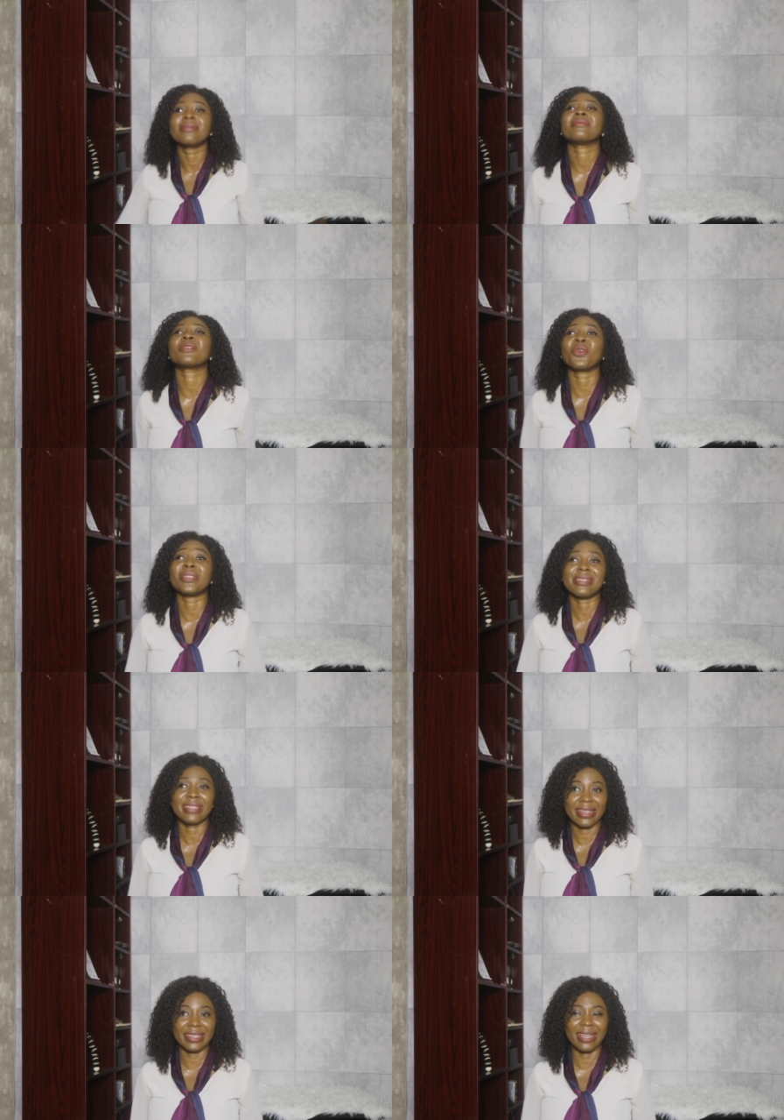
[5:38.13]
got
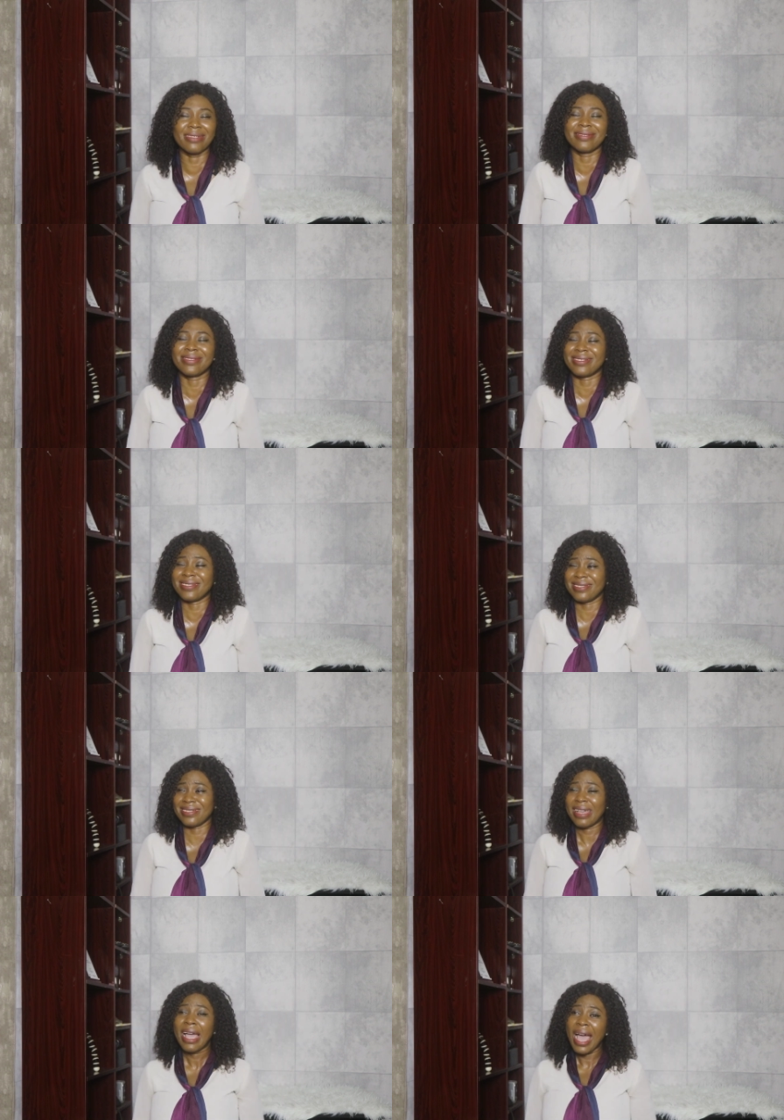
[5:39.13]
inside
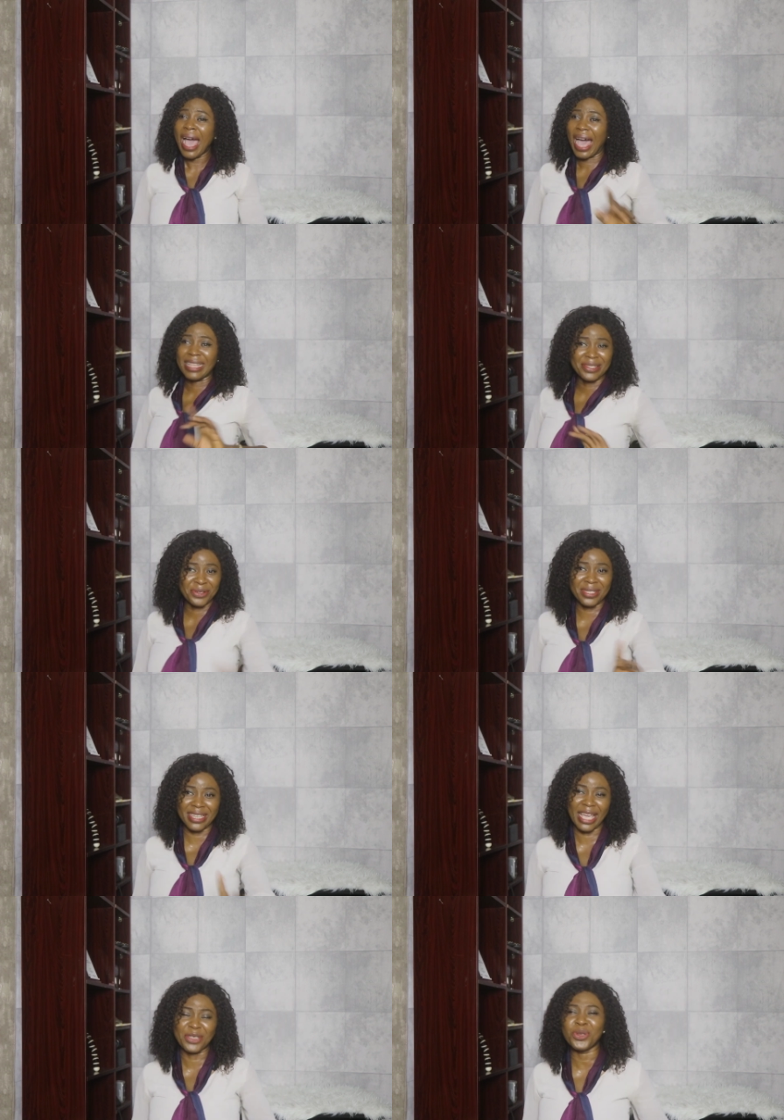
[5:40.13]
there. And seriously
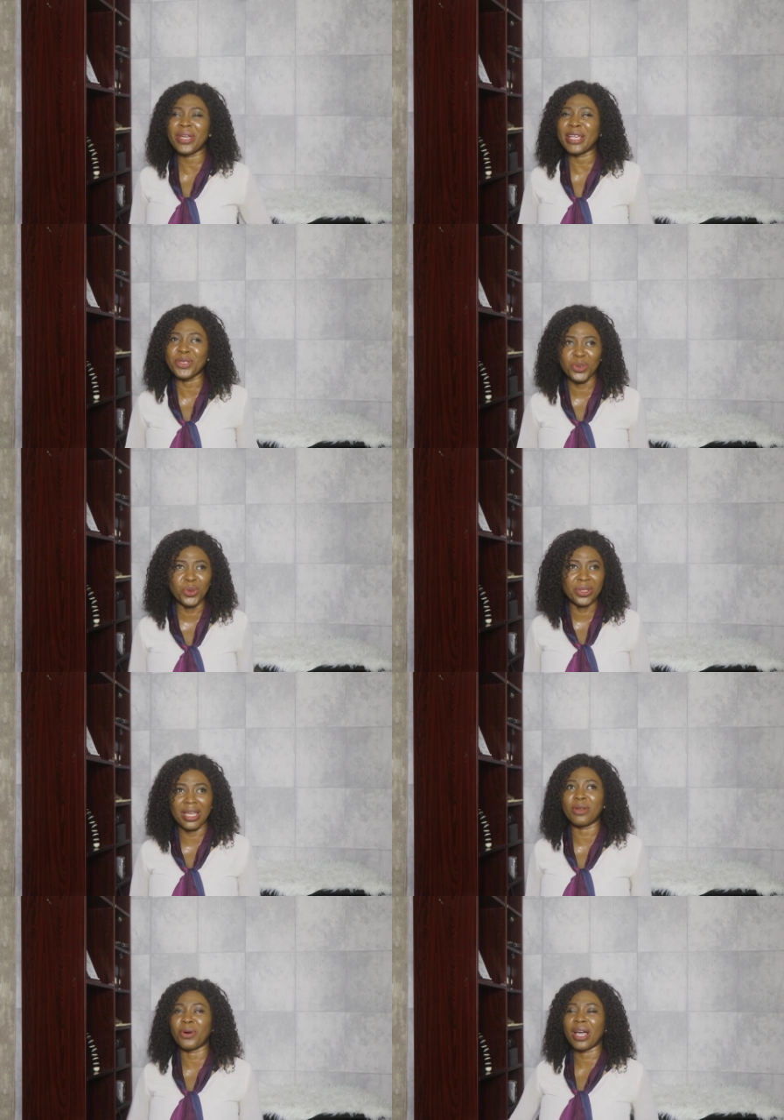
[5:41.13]
guys, you guys know
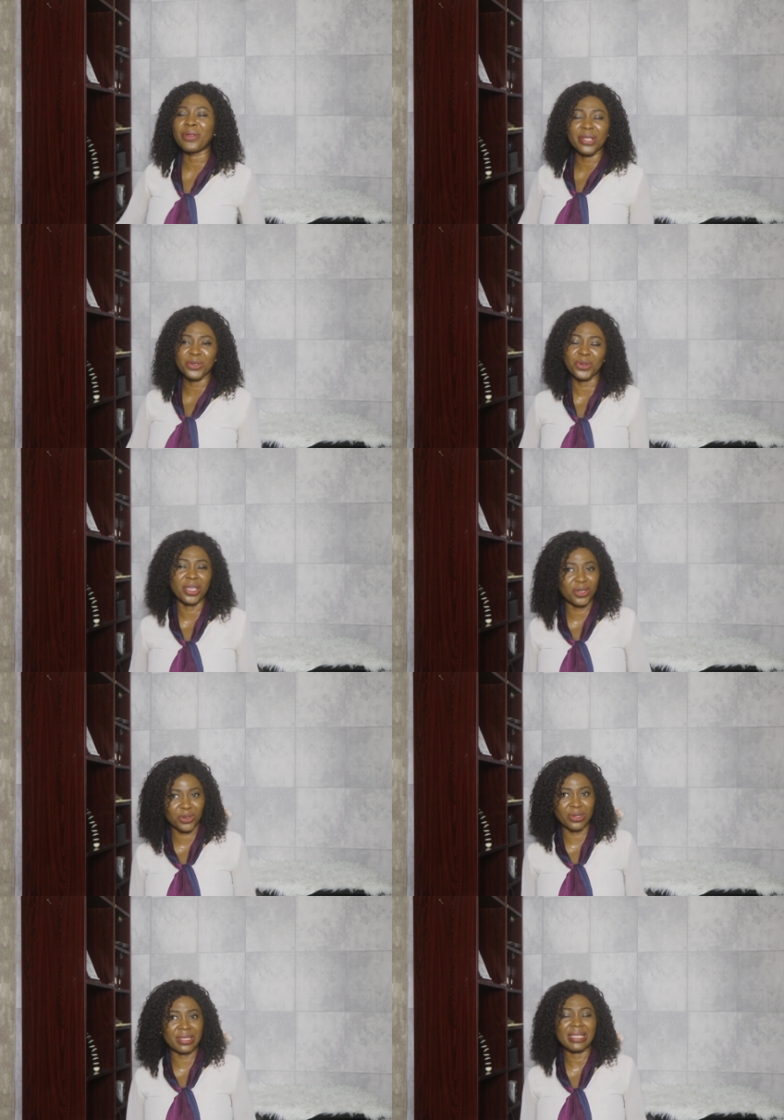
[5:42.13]
that on countless
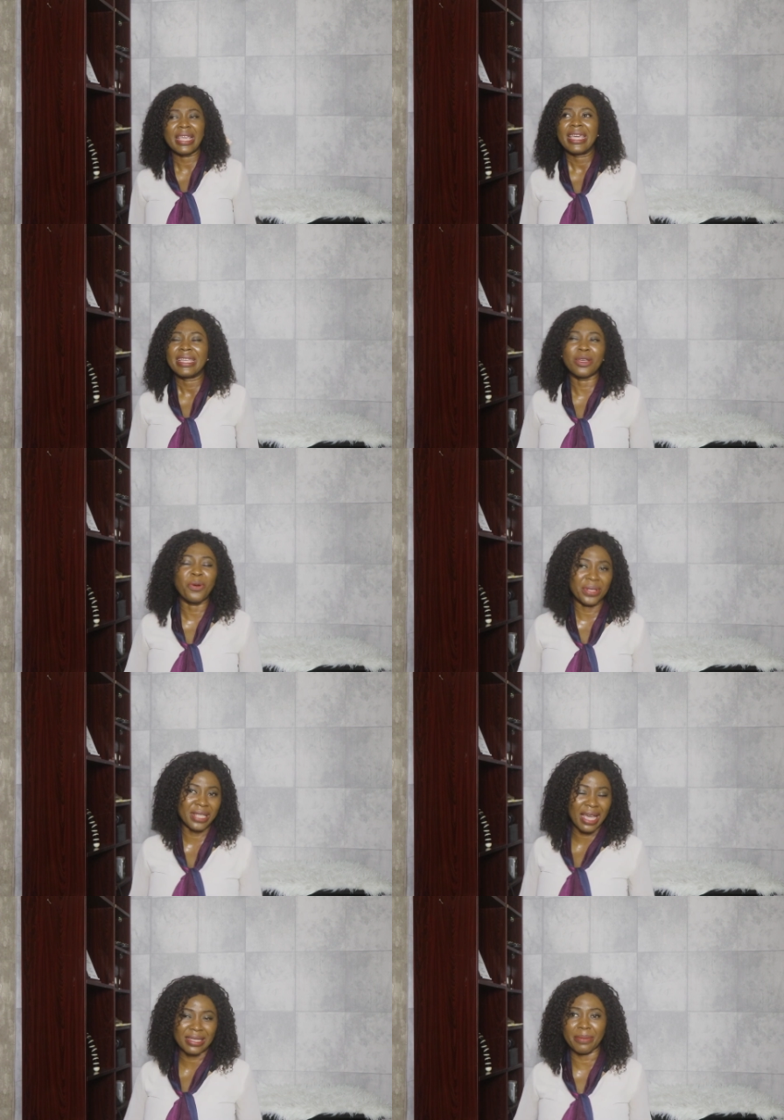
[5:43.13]
occasions they always
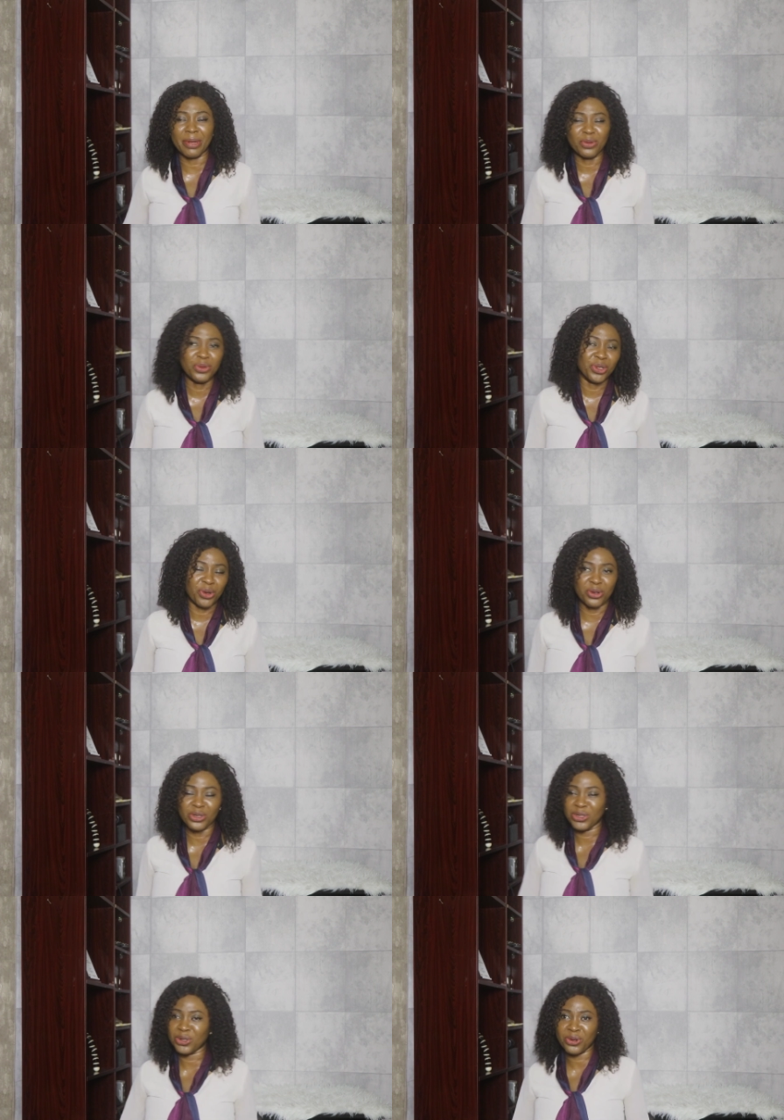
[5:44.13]
ask about who's your crush.
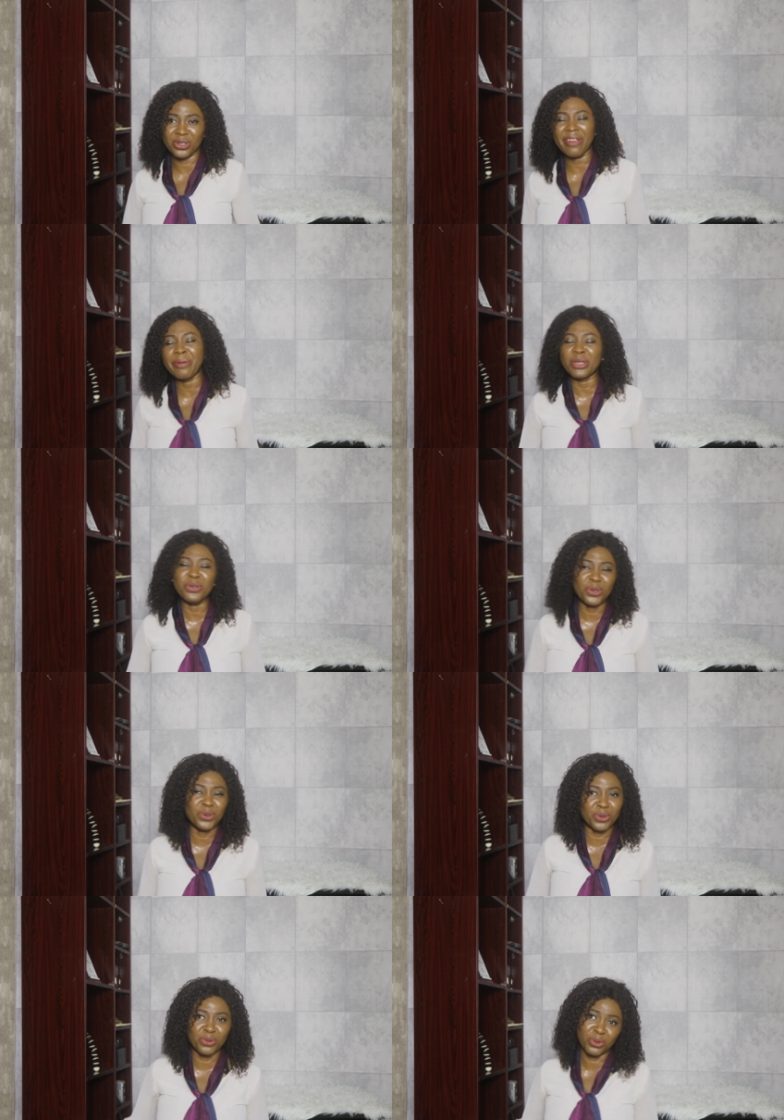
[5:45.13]
Everybody knows
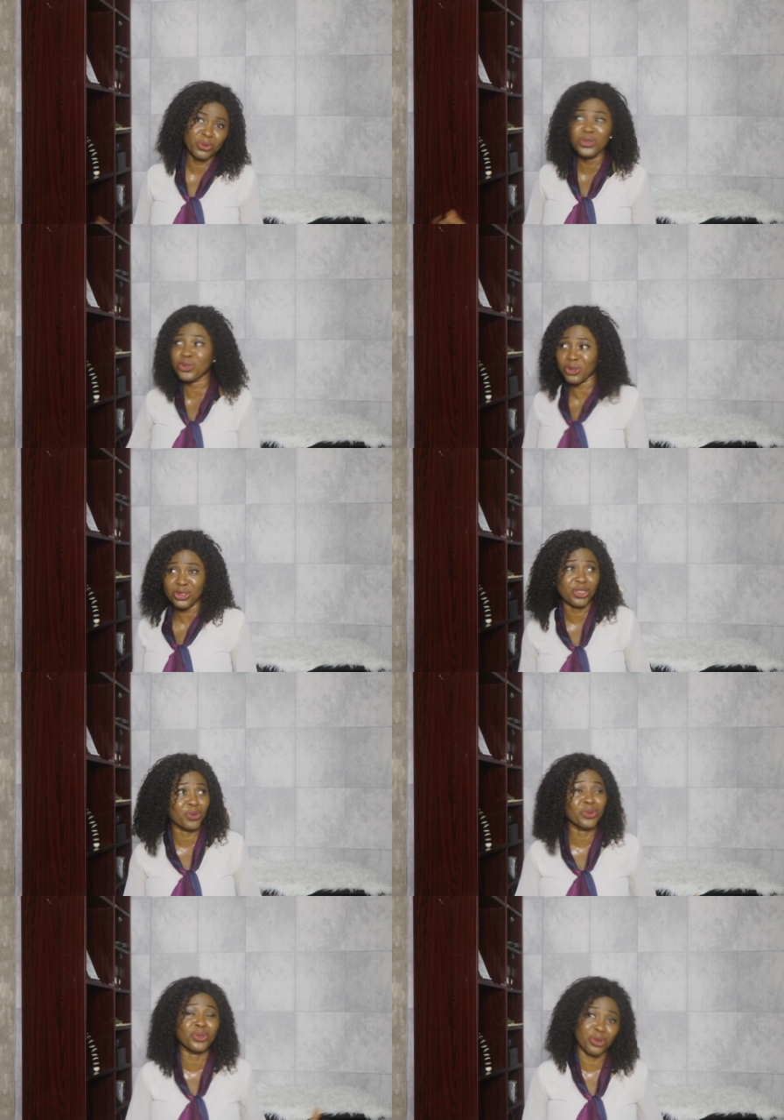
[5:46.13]
whose crush is
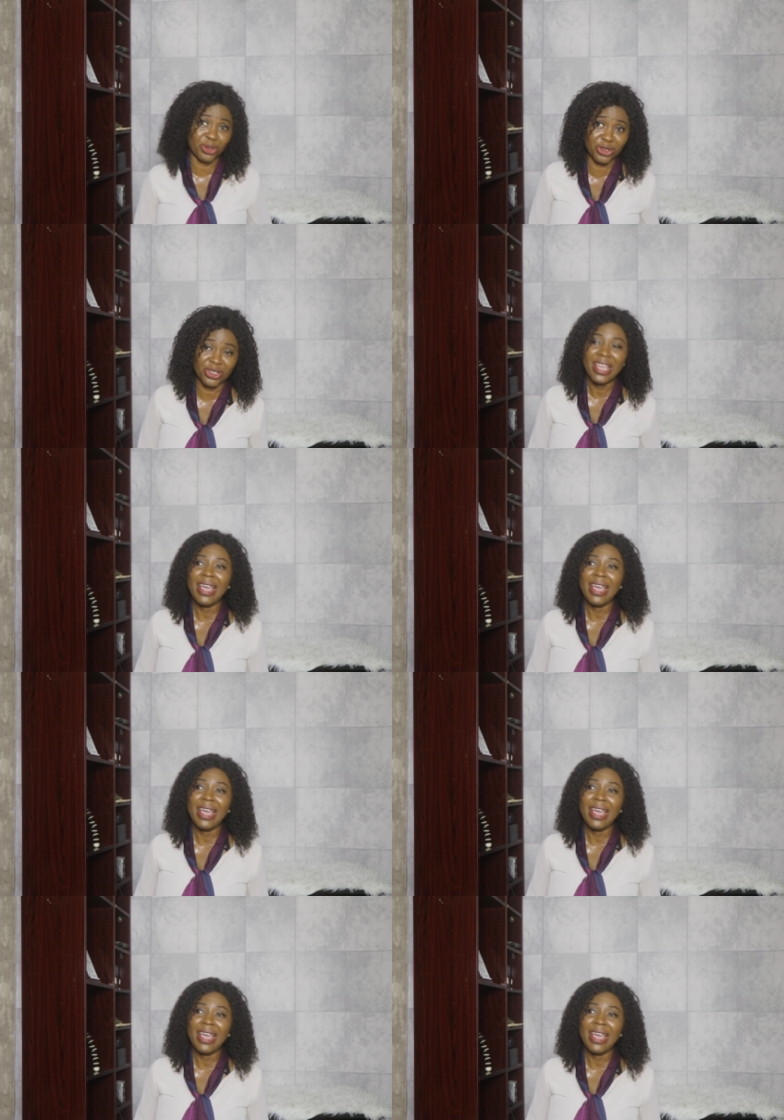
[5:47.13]
whose crush.